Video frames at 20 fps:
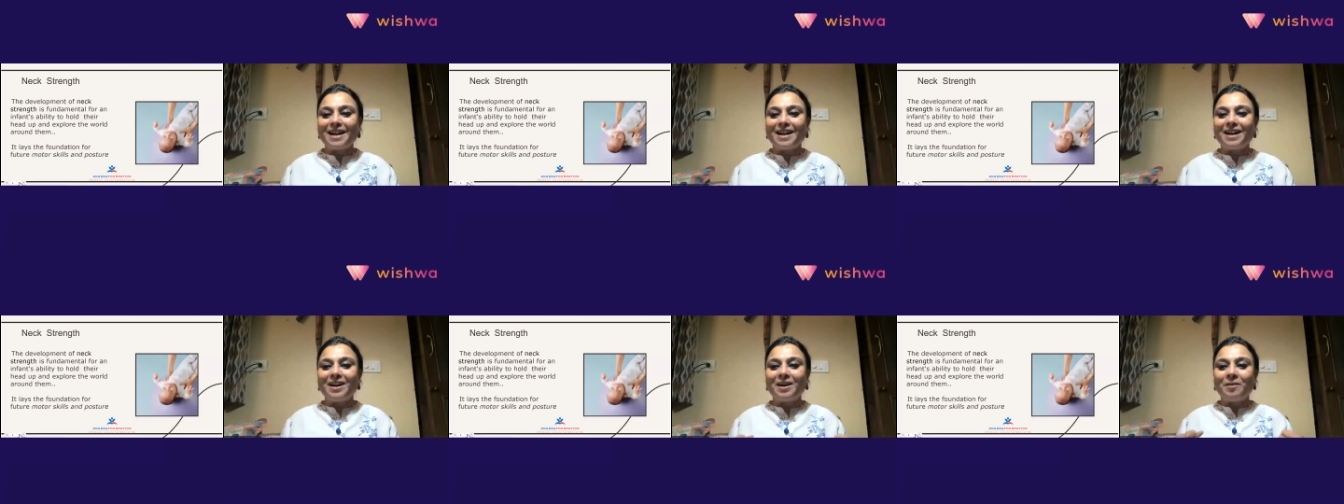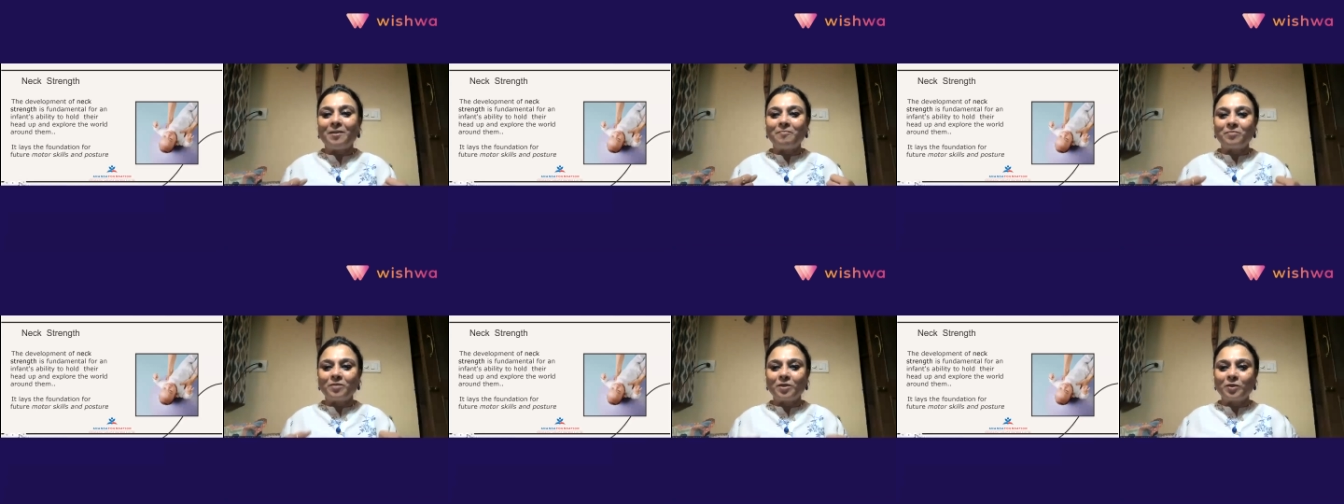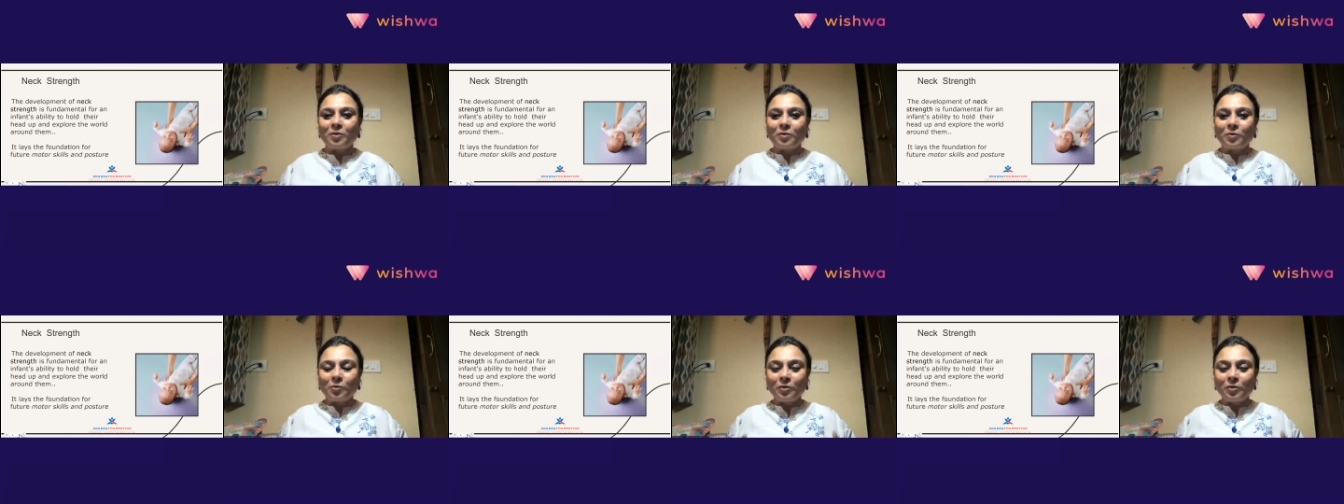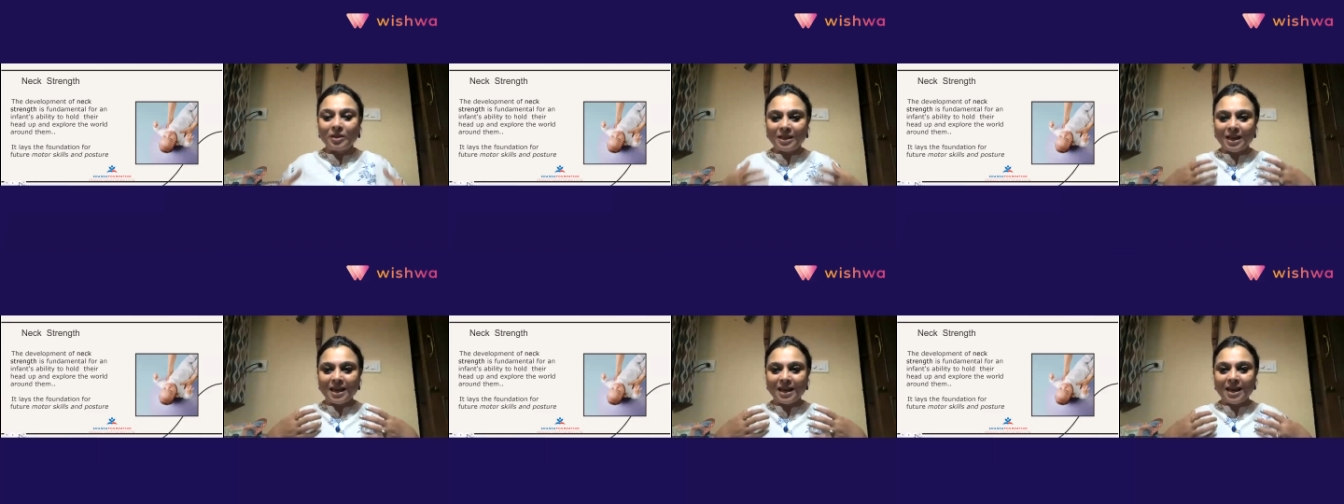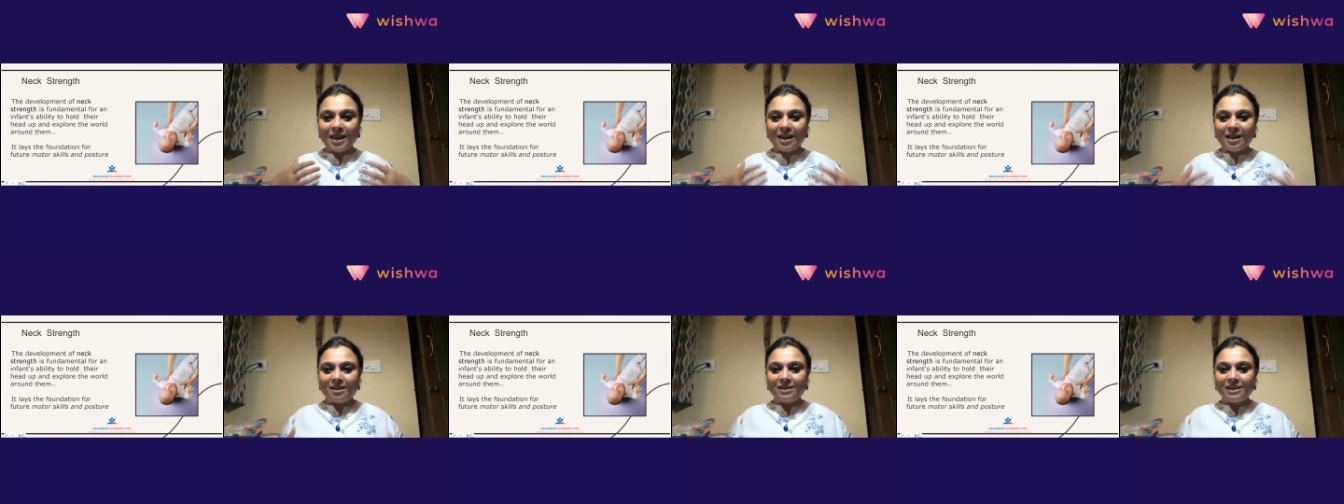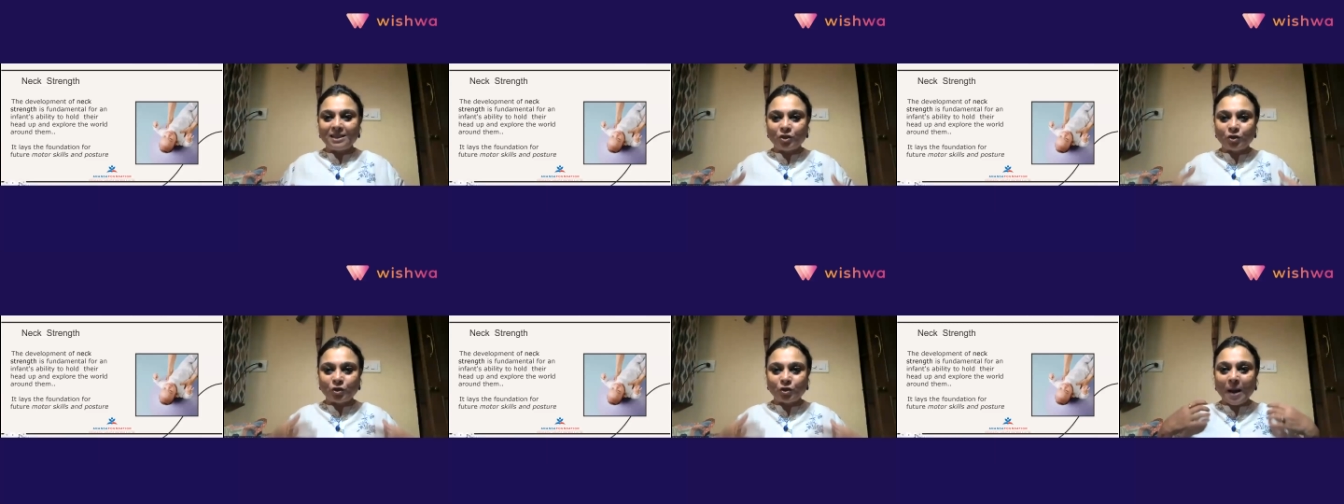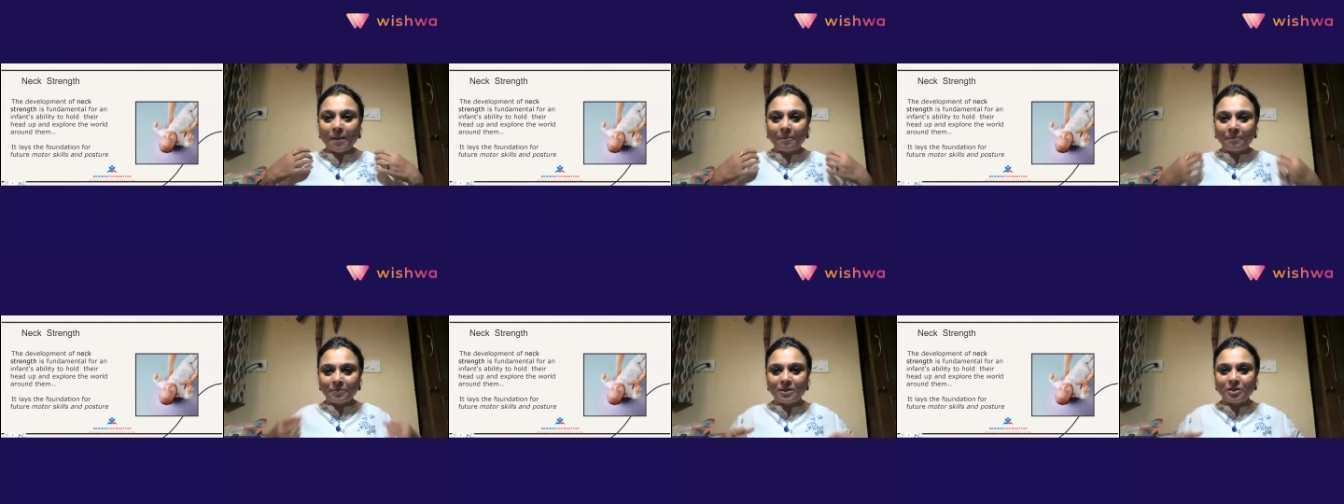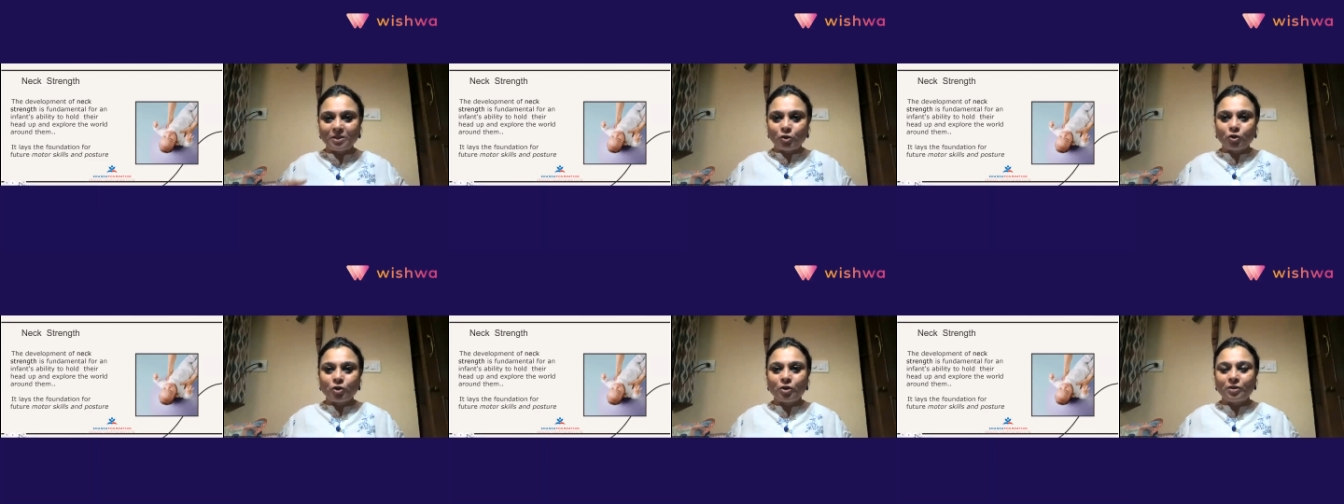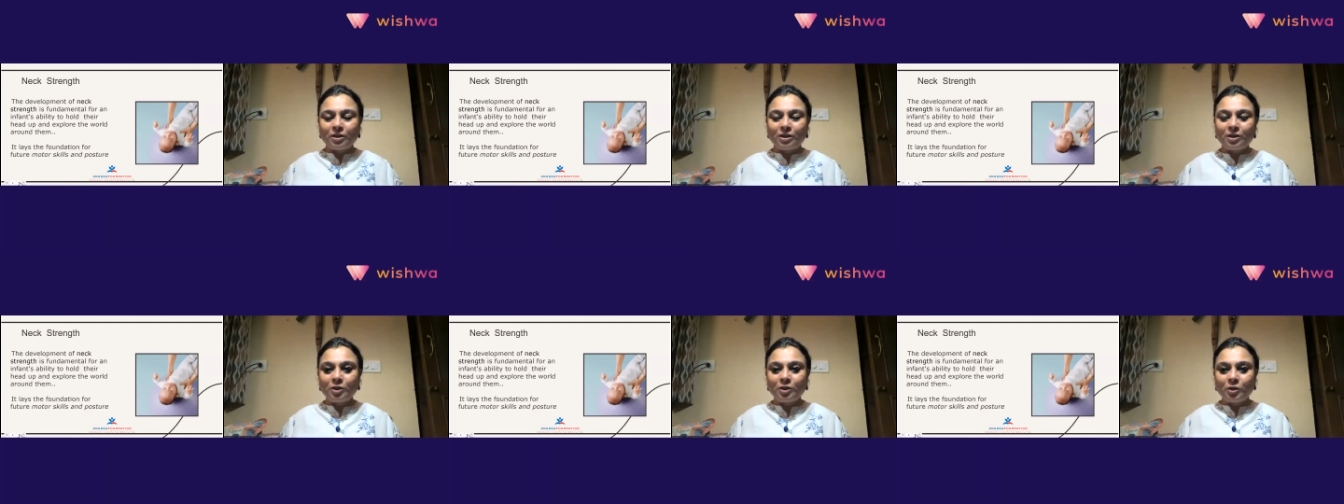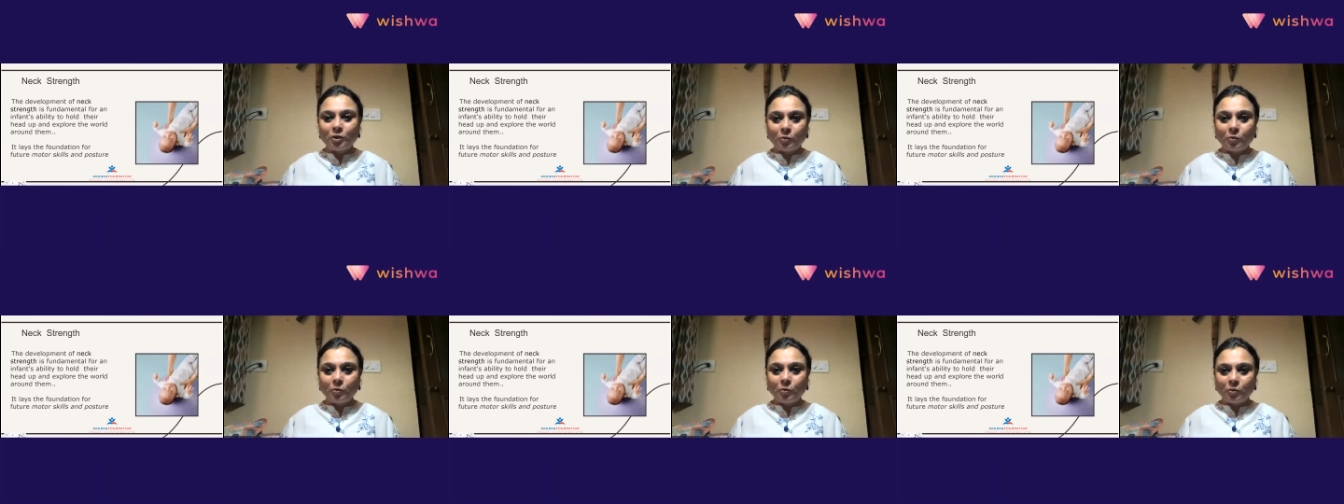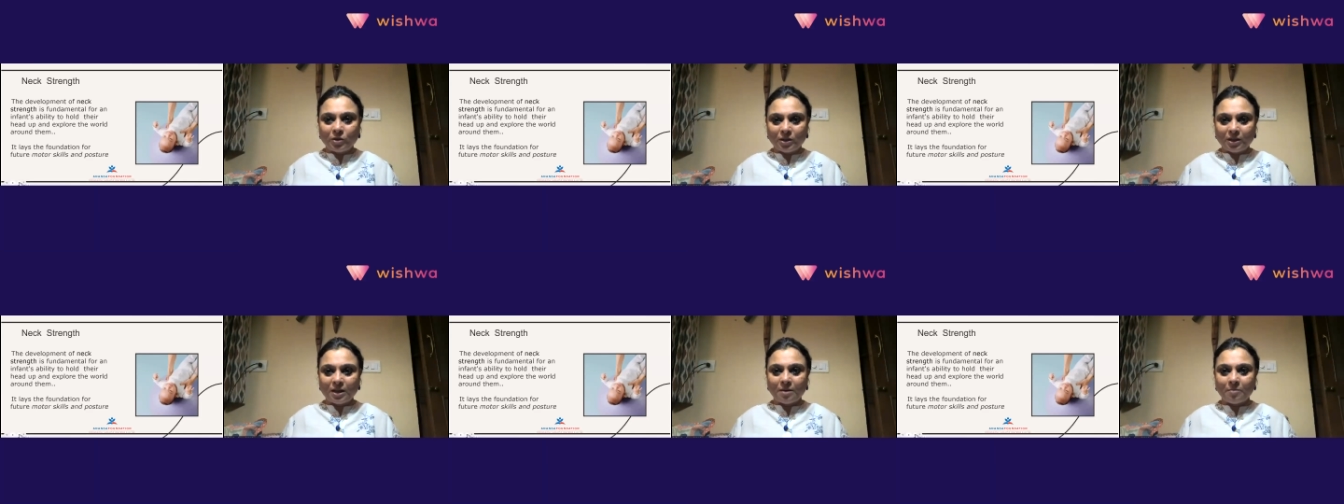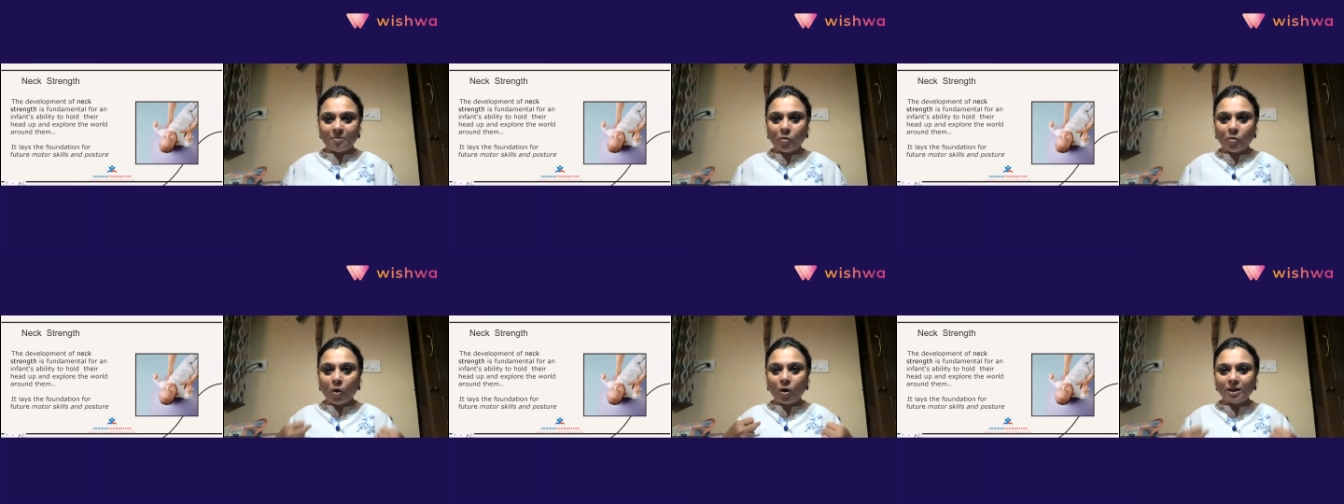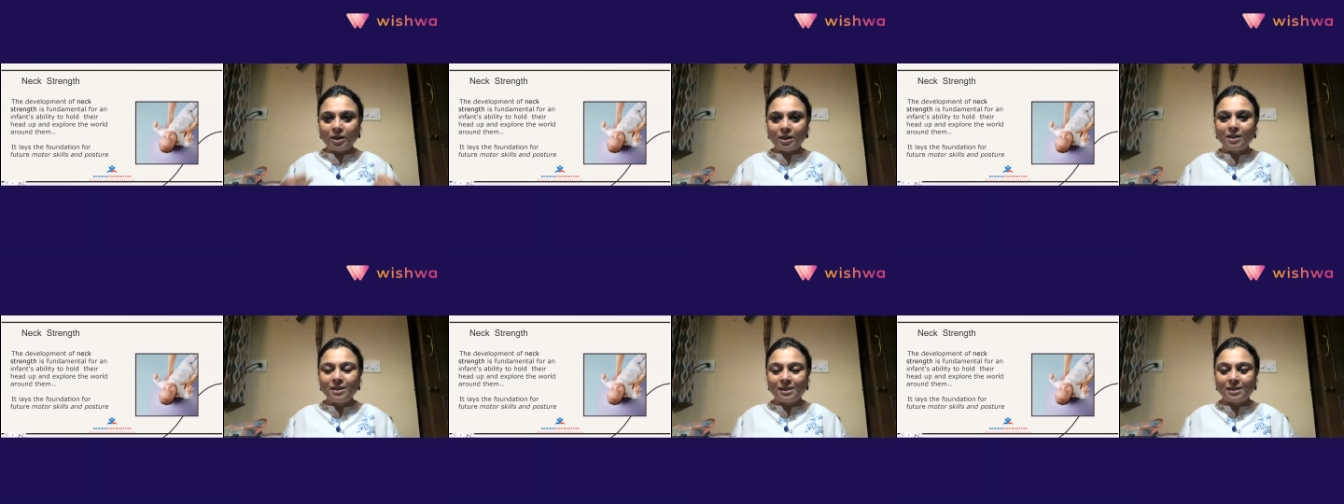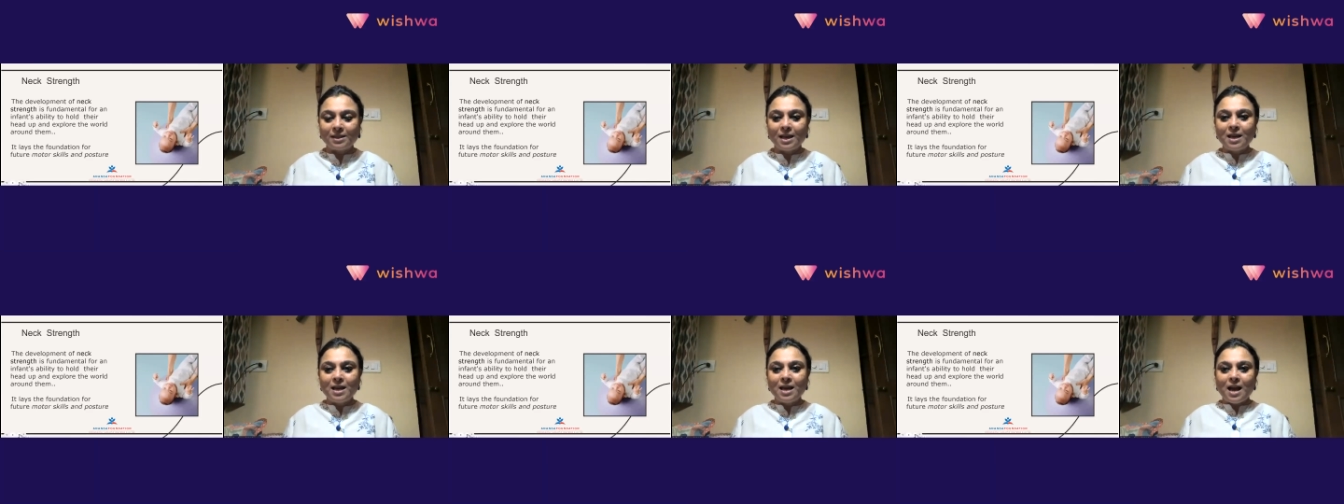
um, you know, they strap the children to their bodies,